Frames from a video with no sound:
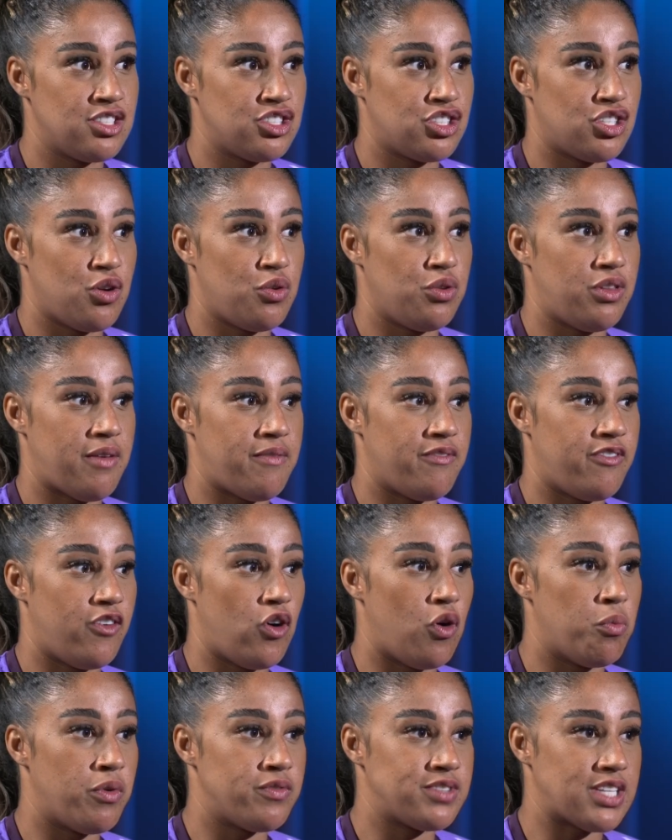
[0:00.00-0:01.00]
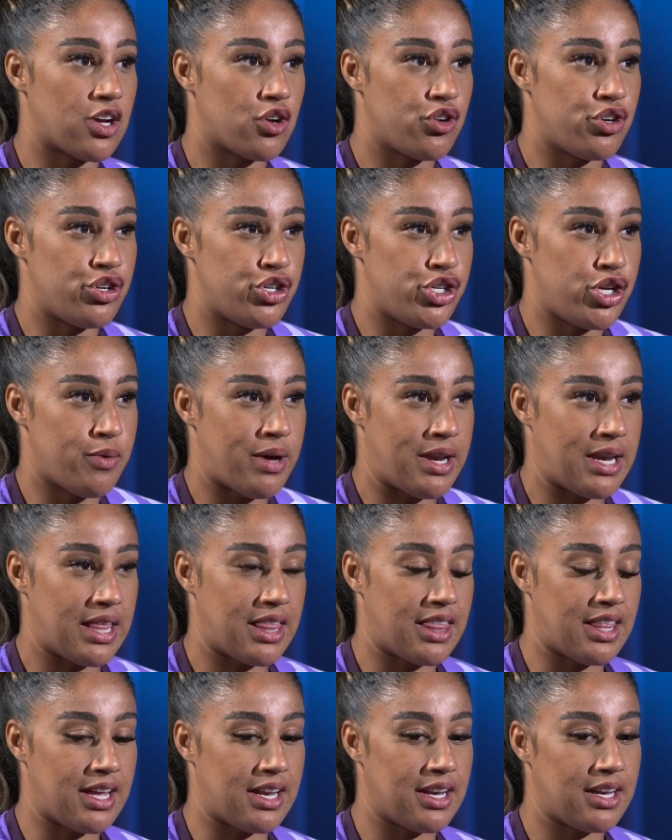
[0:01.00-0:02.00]
So them 4 months, I couldn't do
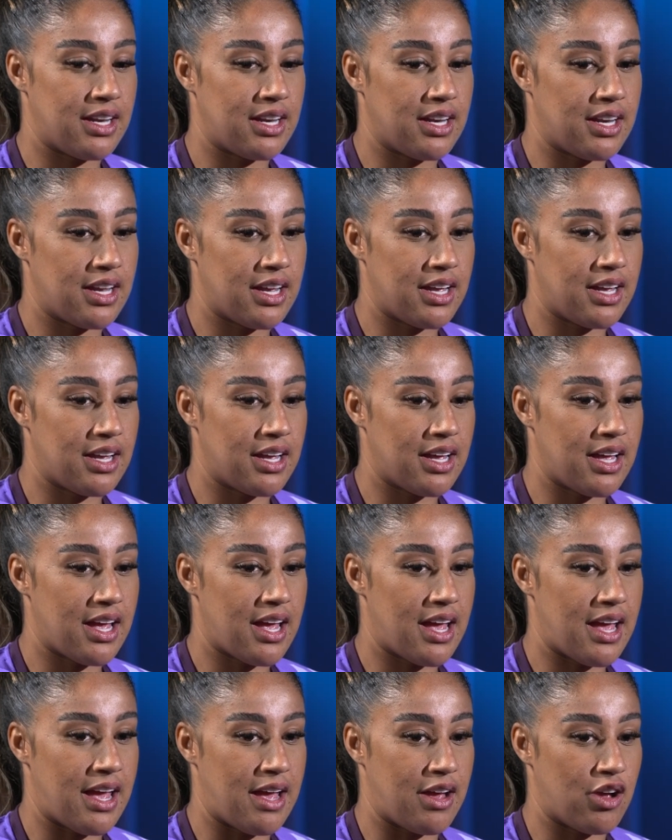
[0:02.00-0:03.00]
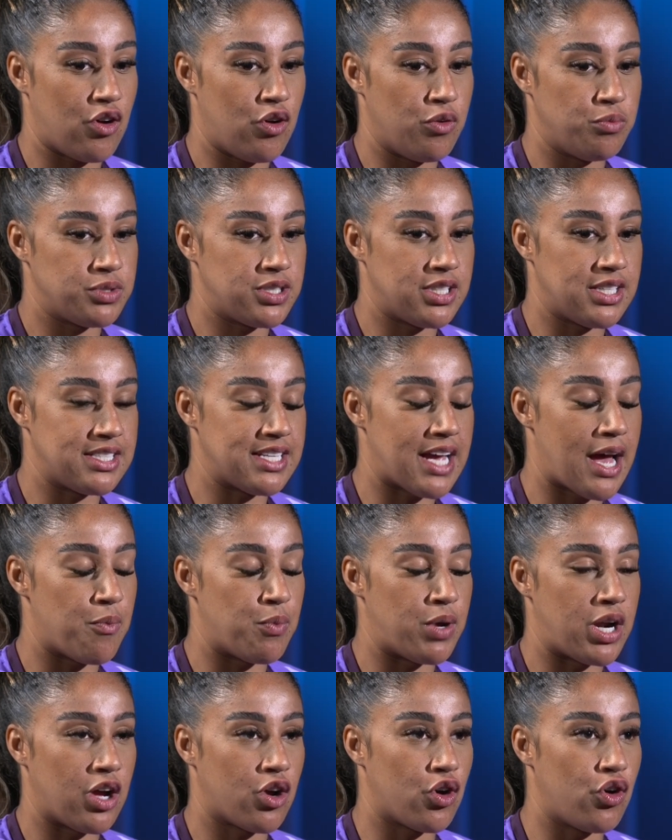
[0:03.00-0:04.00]
anything. It come to the
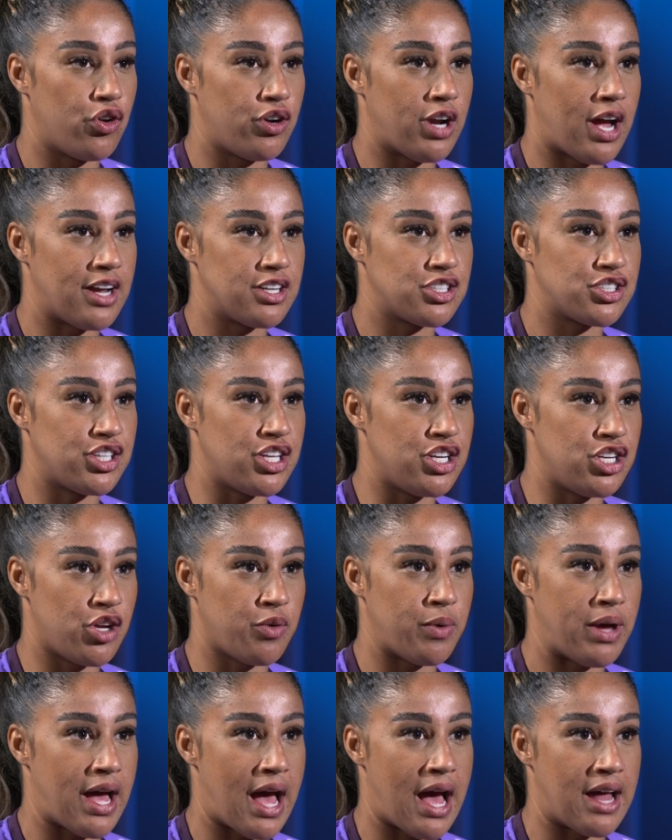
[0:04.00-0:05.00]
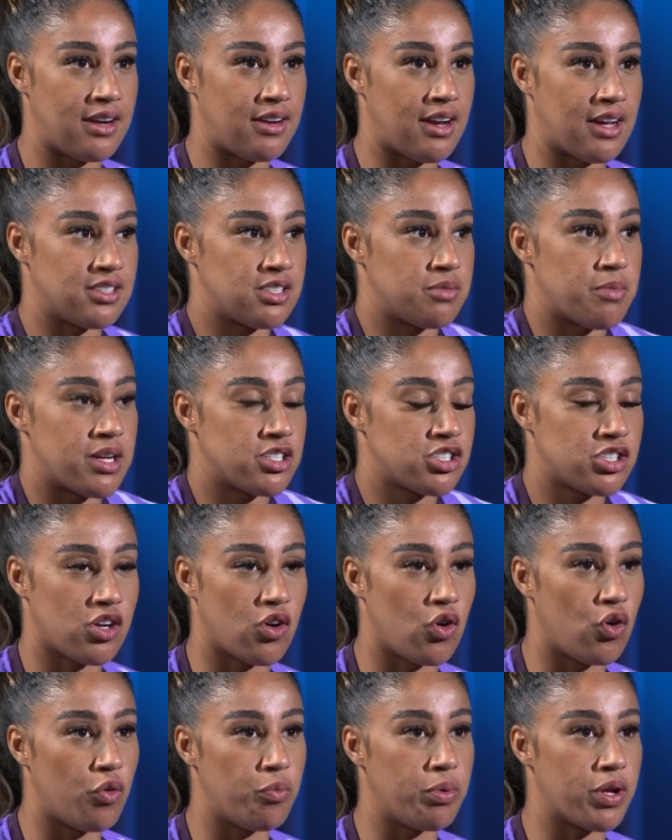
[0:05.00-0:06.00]
time when I could actually do it, and I smashed
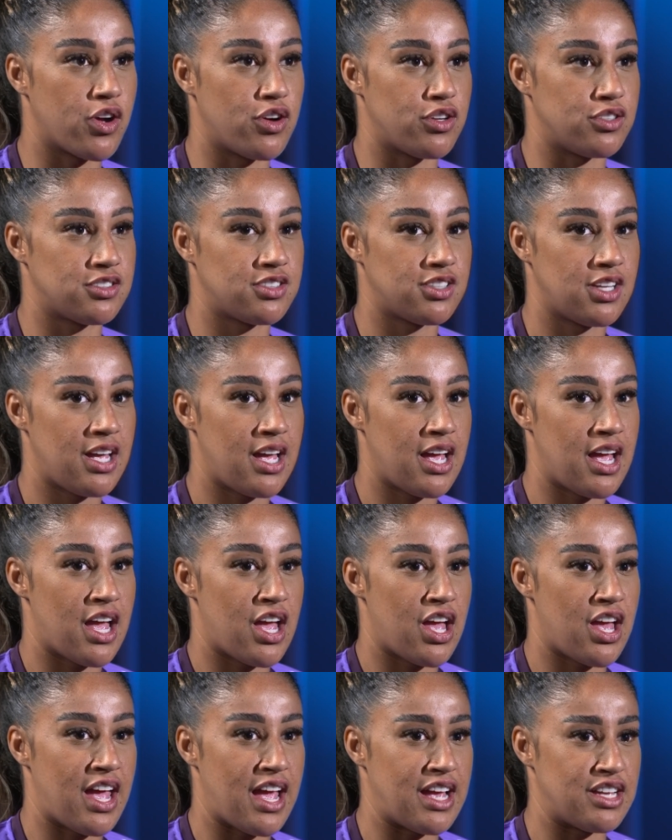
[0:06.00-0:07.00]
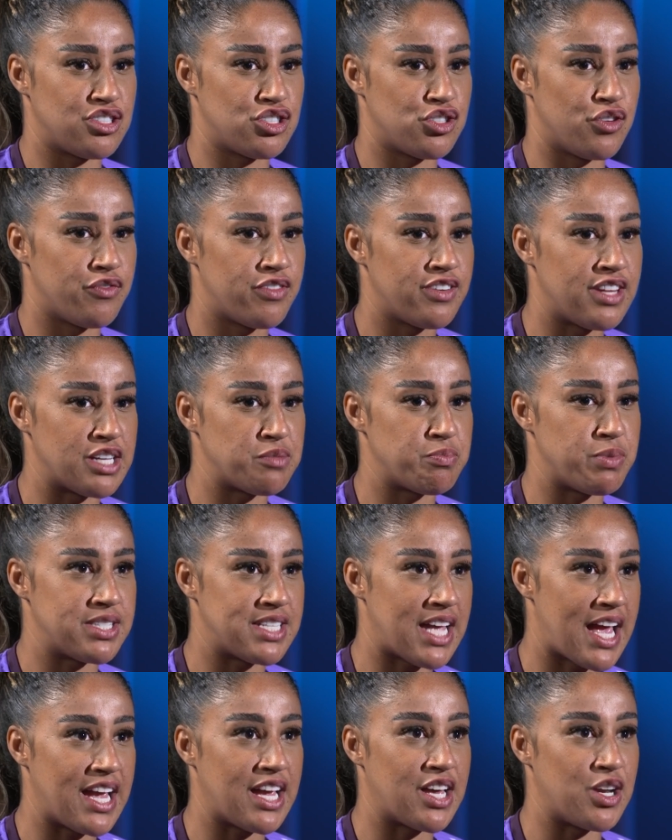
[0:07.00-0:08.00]
it all because it's something that's been
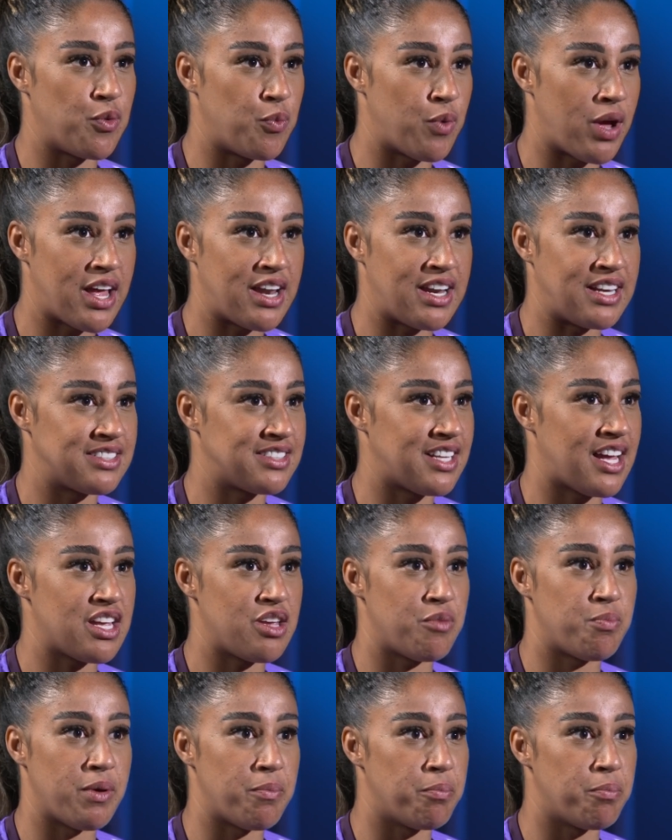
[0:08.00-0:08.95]
taken away and it's like you've